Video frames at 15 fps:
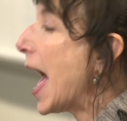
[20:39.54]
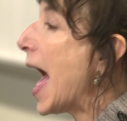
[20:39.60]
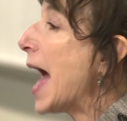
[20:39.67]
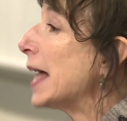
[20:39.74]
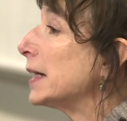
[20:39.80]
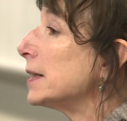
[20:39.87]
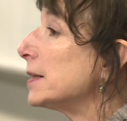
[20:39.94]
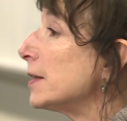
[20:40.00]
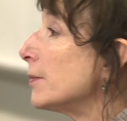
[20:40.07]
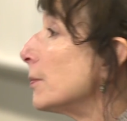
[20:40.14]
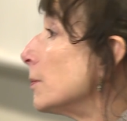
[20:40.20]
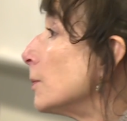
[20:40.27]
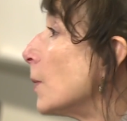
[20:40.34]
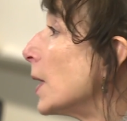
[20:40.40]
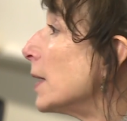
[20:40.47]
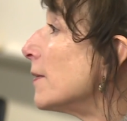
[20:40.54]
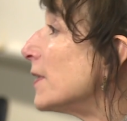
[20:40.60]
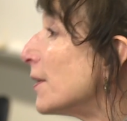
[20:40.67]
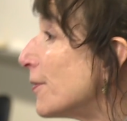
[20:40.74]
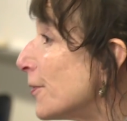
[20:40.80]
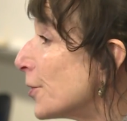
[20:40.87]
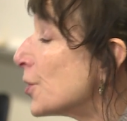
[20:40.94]
And the one of
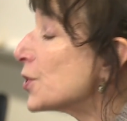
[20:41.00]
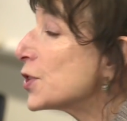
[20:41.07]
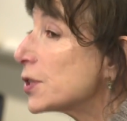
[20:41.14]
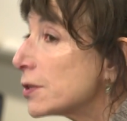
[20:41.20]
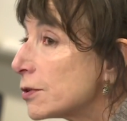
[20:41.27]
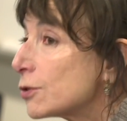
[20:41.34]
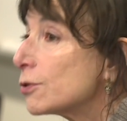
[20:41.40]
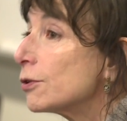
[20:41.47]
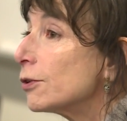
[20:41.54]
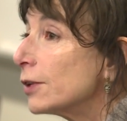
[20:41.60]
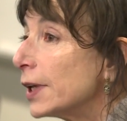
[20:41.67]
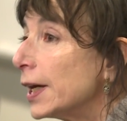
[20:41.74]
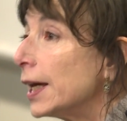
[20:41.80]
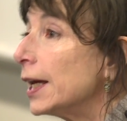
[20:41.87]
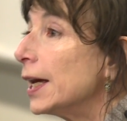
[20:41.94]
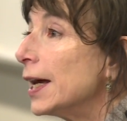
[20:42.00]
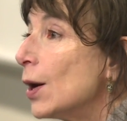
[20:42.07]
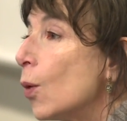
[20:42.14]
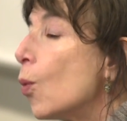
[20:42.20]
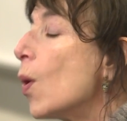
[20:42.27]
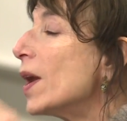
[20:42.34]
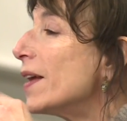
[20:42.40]
the first truly,
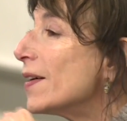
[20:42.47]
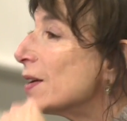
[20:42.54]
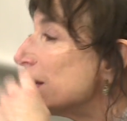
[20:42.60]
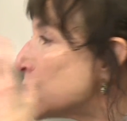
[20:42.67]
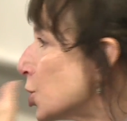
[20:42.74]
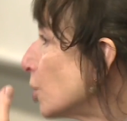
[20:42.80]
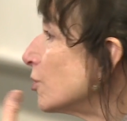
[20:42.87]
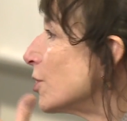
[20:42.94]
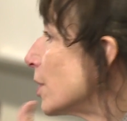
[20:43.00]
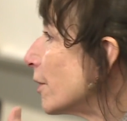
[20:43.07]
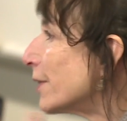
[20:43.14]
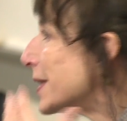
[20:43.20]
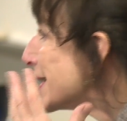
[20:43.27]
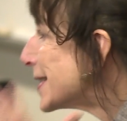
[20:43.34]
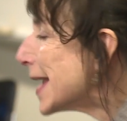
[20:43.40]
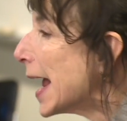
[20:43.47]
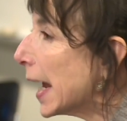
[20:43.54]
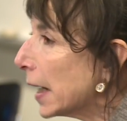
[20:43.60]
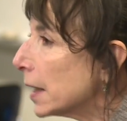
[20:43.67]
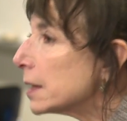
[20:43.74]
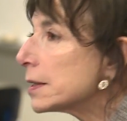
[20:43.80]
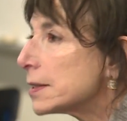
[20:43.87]
one children are
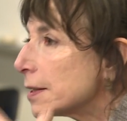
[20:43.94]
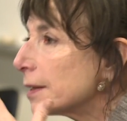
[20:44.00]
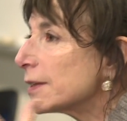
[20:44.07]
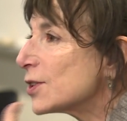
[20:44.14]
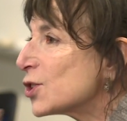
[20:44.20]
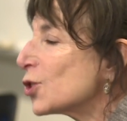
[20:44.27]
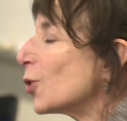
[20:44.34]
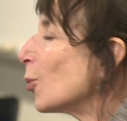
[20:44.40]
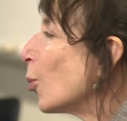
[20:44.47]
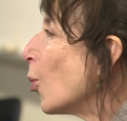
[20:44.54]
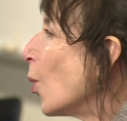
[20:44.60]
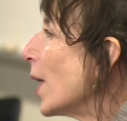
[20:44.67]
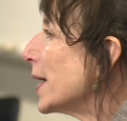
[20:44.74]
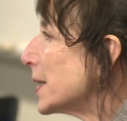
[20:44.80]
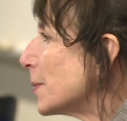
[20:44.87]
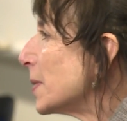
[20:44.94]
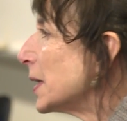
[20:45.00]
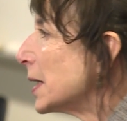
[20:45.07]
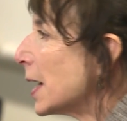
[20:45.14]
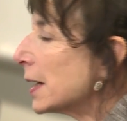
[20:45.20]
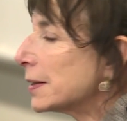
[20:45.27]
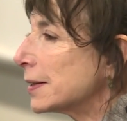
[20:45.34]
insane until a certain point. I
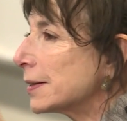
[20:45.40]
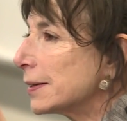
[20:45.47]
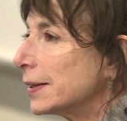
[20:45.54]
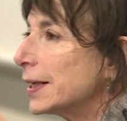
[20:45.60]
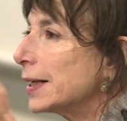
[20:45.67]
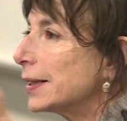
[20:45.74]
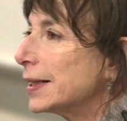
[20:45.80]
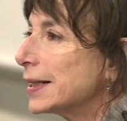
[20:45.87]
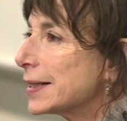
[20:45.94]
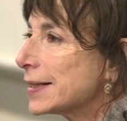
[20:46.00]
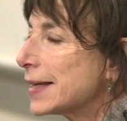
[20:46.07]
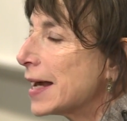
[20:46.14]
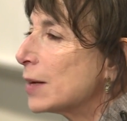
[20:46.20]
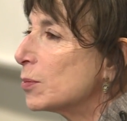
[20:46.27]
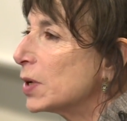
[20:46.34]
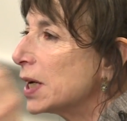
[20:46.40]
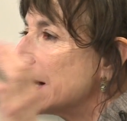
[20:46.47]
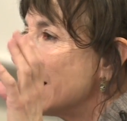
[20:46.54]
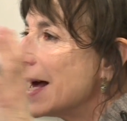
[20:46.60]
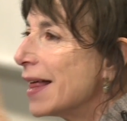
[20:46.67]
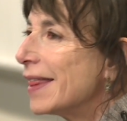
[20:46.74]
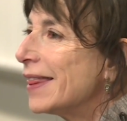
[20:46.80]
mean, not clinically insane, but
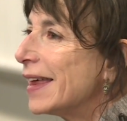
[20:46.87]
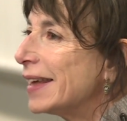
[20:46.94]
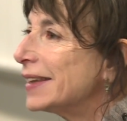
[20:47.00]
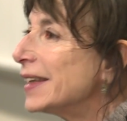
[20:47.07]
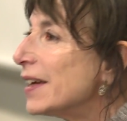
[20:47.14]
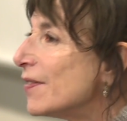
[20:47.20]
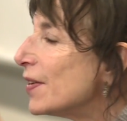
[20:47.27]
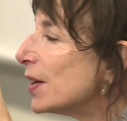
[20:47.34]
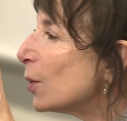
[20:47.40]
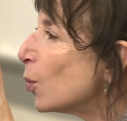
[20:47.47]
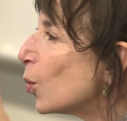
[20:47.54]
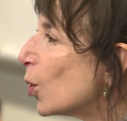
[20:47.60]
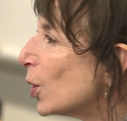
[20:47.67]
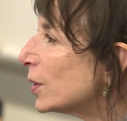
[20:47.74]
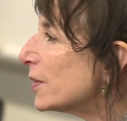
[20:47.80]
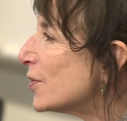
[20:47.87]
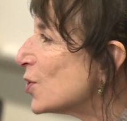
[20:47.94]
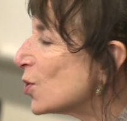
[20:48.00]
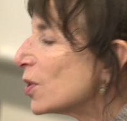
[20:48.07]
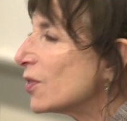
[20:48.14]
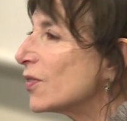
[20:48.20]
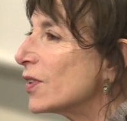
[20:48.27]
they live in a world of
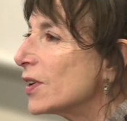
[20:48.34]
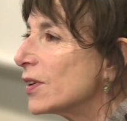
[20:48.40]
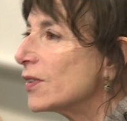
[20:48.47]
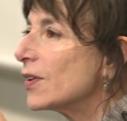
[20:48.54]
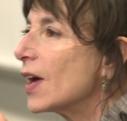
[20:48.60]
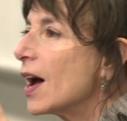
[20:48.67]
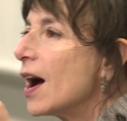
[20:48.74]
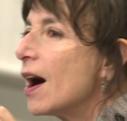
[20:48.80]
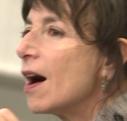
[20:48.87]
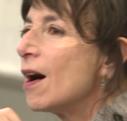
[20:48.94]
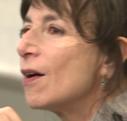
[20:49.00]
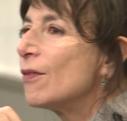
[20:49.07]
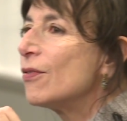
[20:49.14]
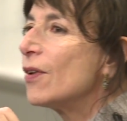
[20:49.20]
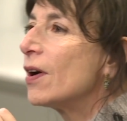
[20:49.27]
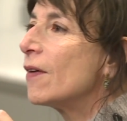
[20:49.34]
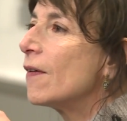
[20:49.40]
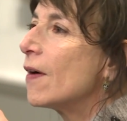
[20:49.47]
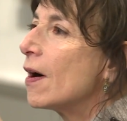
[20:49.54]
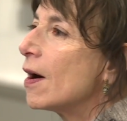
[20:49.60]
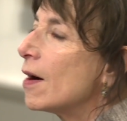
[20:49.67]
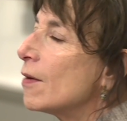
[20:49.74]
sort
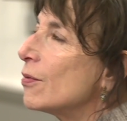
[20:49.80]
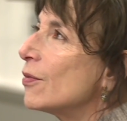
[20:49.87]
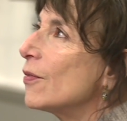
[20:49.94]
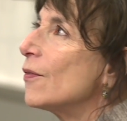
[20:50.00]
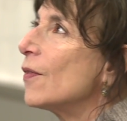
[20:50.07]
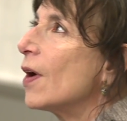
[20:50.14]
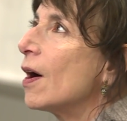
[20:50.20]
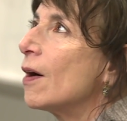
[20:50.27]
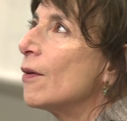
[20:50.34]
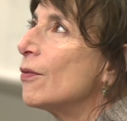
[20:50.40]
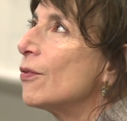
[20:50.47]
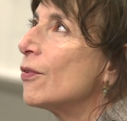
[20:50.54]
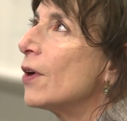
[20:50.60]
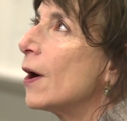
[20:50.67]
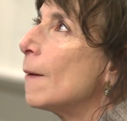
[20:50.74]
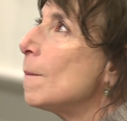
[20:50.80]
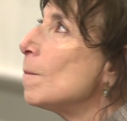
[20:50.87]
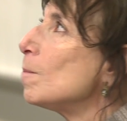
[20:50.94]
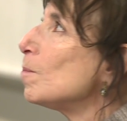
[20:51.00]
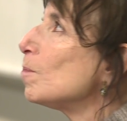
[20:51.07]
of